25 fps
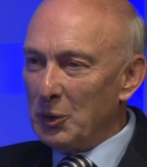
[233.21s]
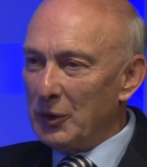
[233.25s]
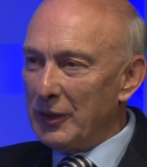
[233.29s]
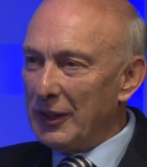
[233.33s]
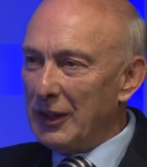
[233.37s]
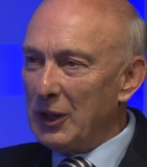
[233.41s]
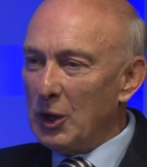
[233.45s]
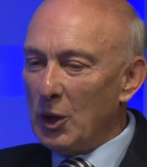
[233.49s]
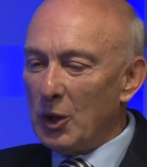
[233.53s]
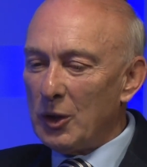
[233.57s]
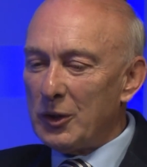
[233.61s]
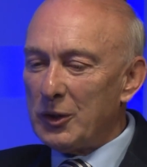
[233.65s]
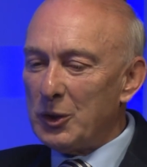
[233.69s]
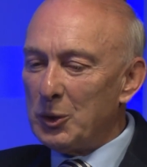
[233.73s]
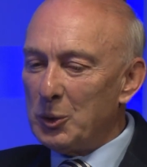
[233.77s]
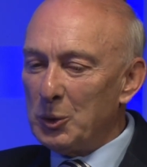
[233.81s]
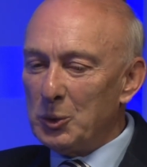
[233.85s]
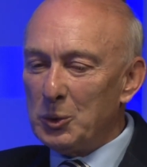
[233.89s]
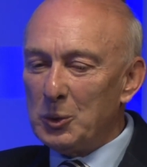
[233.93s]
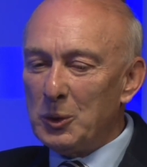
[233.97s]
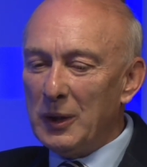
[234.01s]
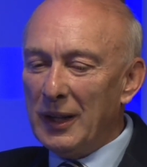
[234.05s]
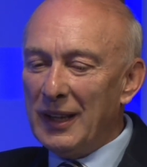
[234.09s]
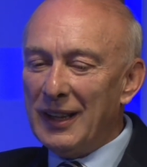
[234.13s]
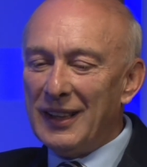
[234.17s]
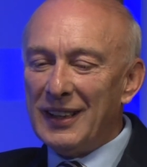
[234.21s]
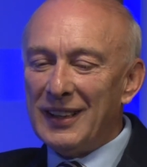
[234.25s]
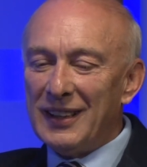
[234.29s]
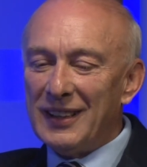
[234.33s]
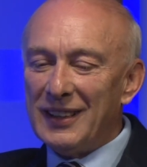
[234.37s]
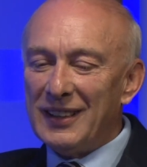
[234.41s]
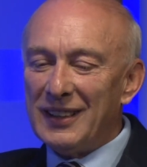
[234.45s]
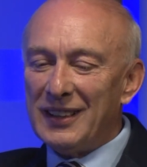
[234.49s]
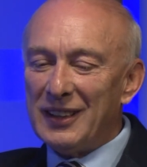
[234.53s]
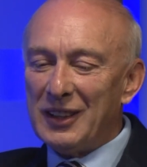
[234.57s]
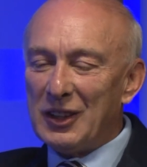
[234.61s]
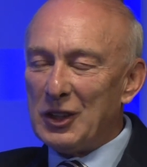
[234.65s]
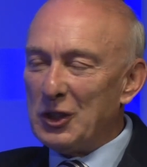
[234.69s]
the God who
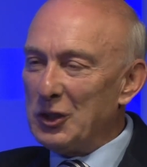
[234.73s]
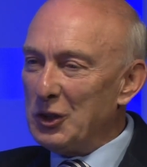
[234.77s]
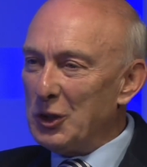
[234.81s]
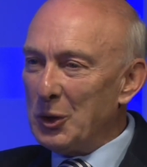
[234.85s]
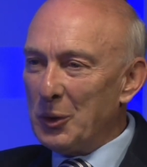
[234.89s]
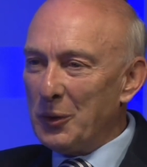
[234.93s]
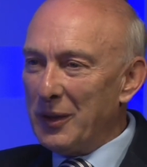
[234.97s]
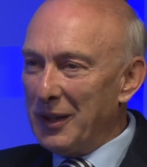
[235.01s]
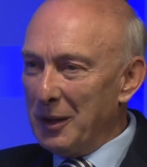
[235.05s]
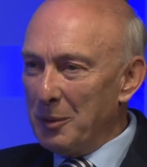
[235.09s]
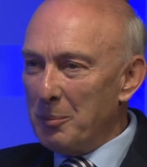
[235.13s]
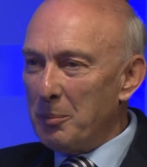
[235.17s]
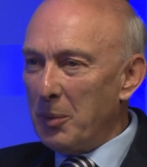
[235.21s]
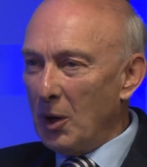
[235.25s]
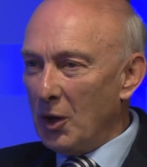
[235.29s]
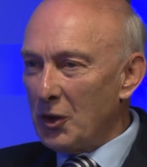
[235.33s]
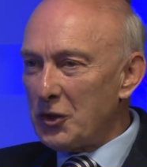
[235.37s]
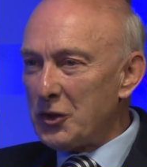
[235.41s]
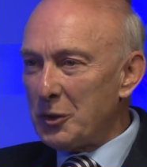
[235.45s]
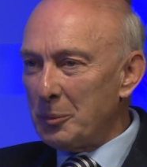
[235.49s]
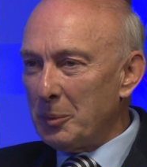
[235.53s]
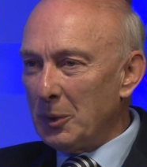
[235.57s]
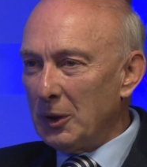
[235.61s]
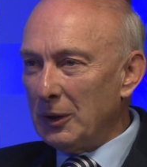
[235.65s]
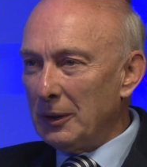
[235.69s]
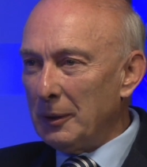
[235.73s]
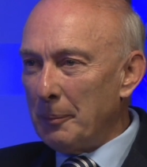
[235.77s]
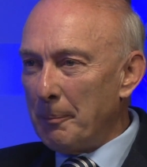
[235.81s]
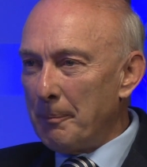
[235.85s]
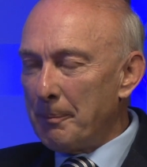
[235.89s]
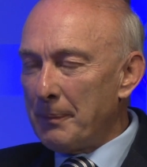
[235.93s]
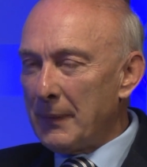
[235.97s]
can do the impossible.